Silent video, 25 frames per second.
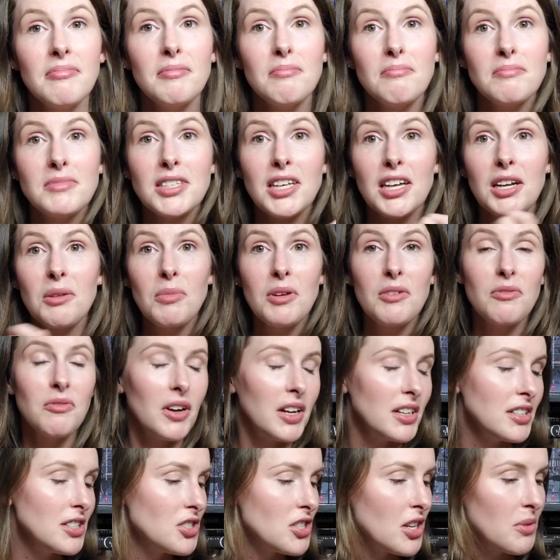it's going to be
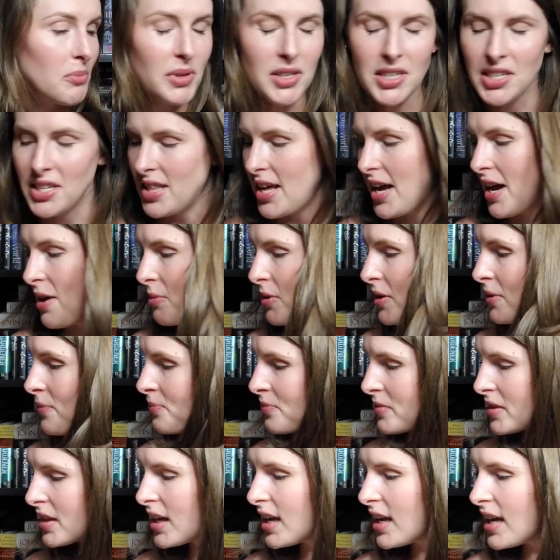fun to jump into that one.
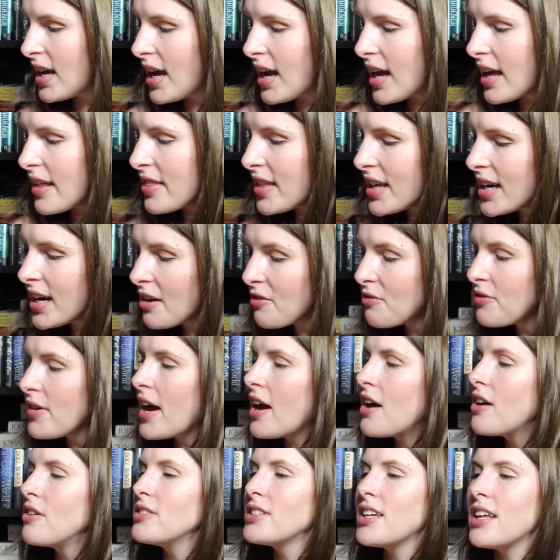Then I
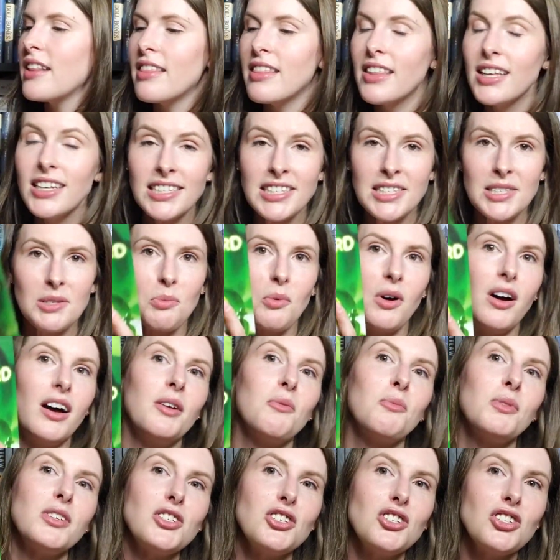found this
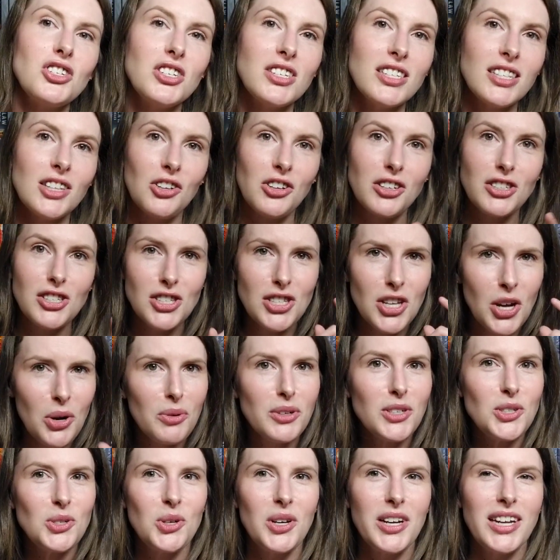one, which looked so
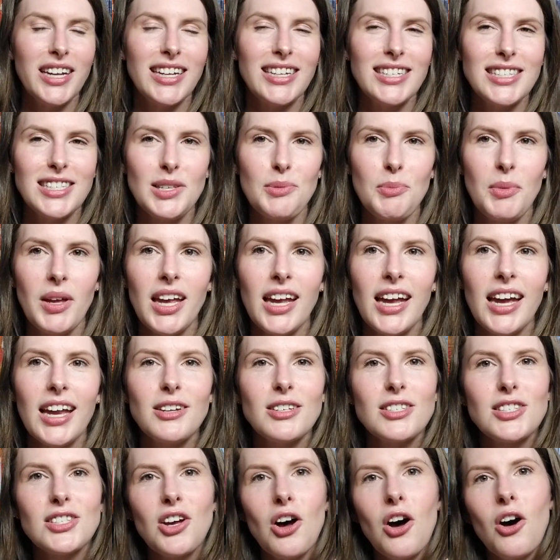intriguing to me, and
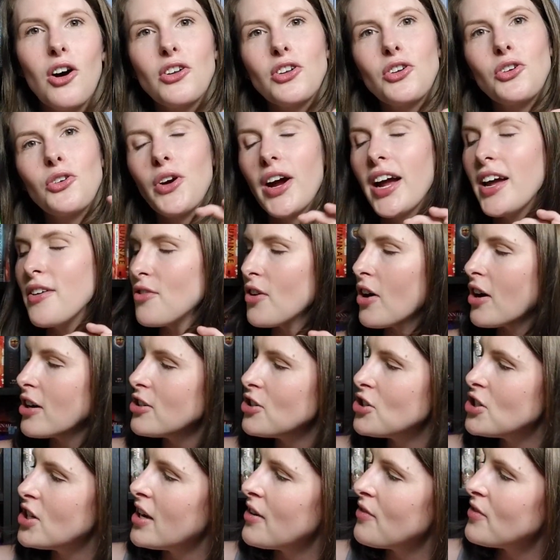it's called Graveyard
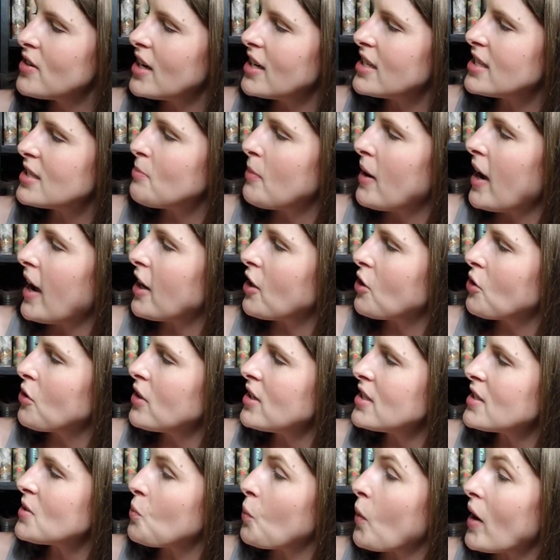Shift, and it's by
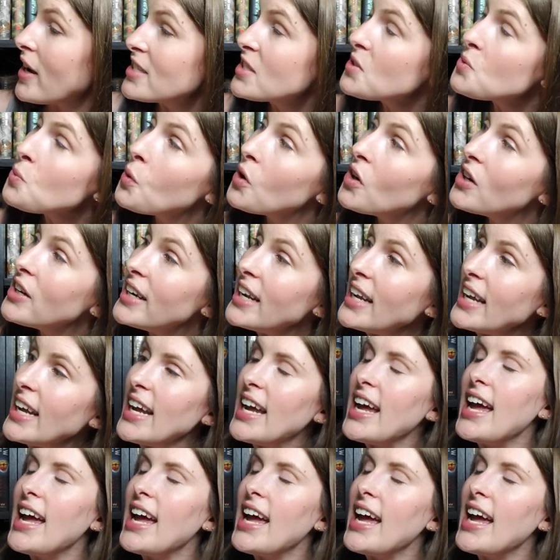Chris Westwood.